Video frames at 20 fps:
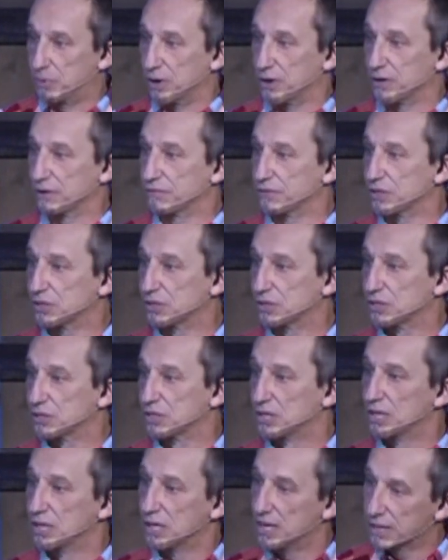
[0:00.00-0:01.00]
part of this
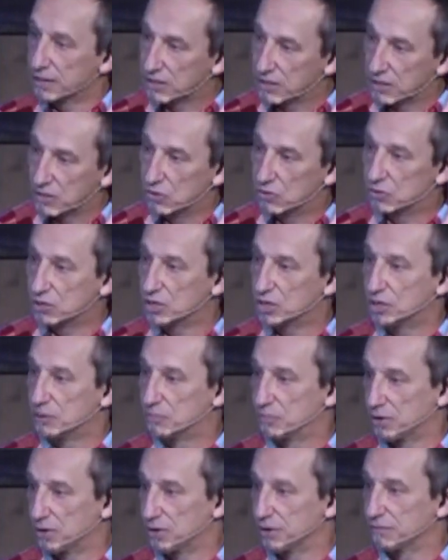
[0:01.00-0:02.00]
and the unity
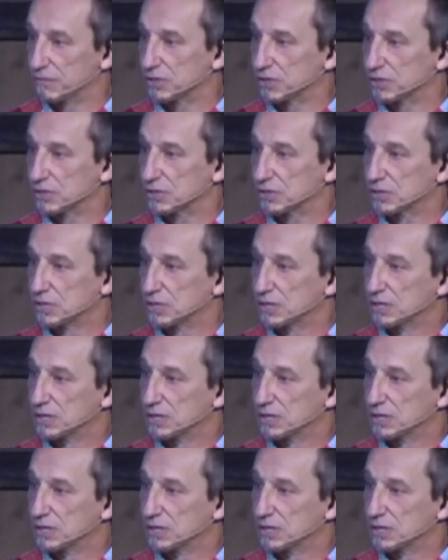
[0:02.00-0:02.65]
part of this.